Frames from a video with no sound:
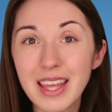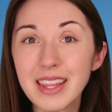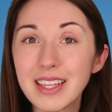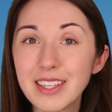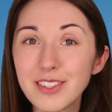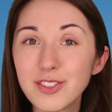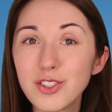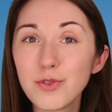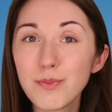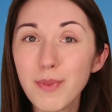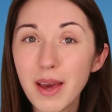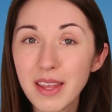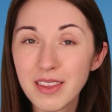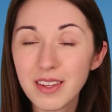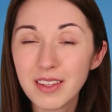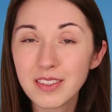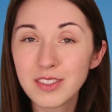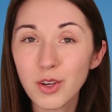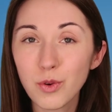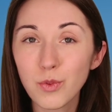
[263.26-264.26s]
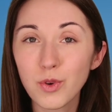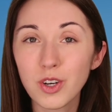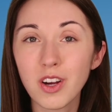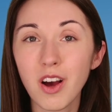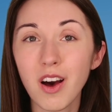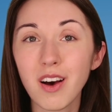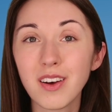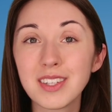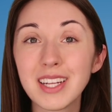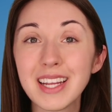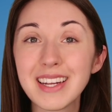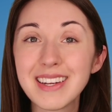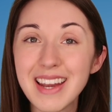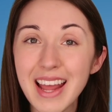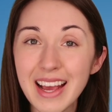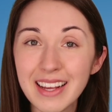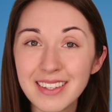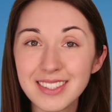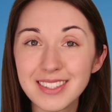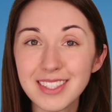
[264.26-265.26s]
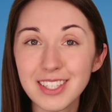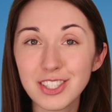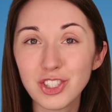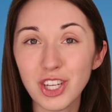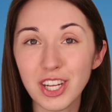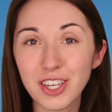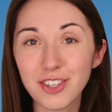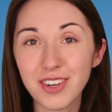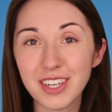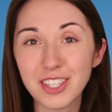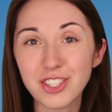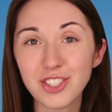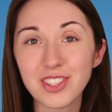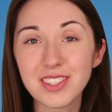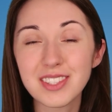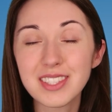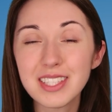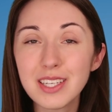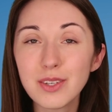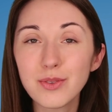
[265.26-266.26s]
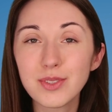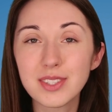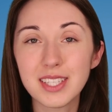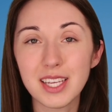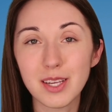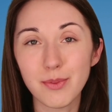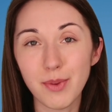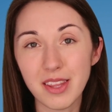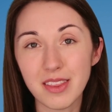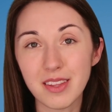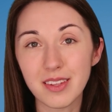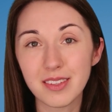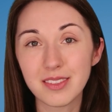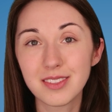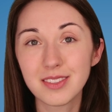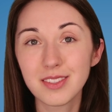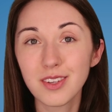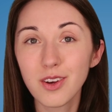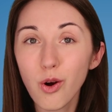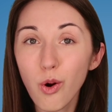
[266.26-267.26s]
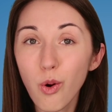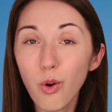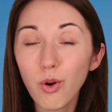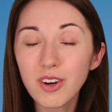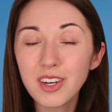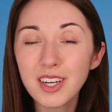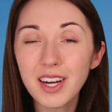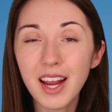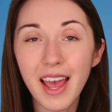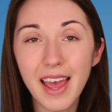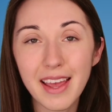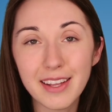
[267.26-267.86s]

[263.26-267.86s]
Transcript: These new methods were called Next Generation Sequencing methods, or